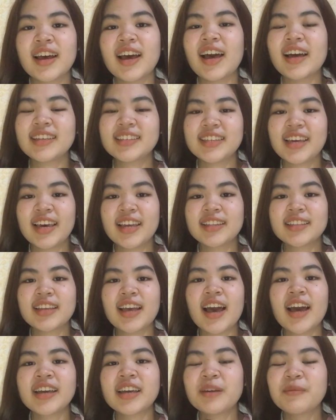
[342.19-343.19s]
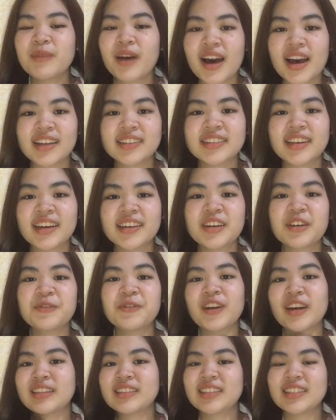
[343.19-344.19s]
Again, I am Hanna, your
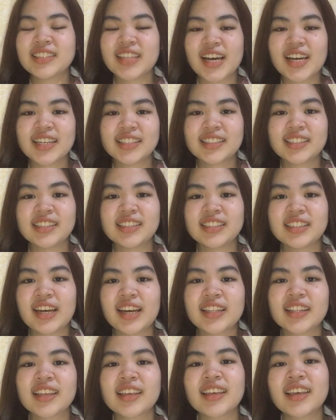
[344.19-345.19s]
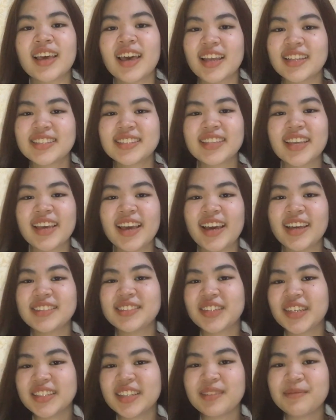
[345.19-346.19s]
friendly dietitian. And stay
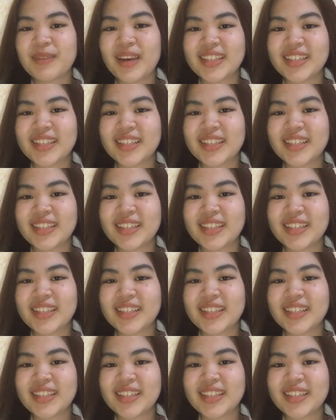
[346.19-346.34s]
hydrated,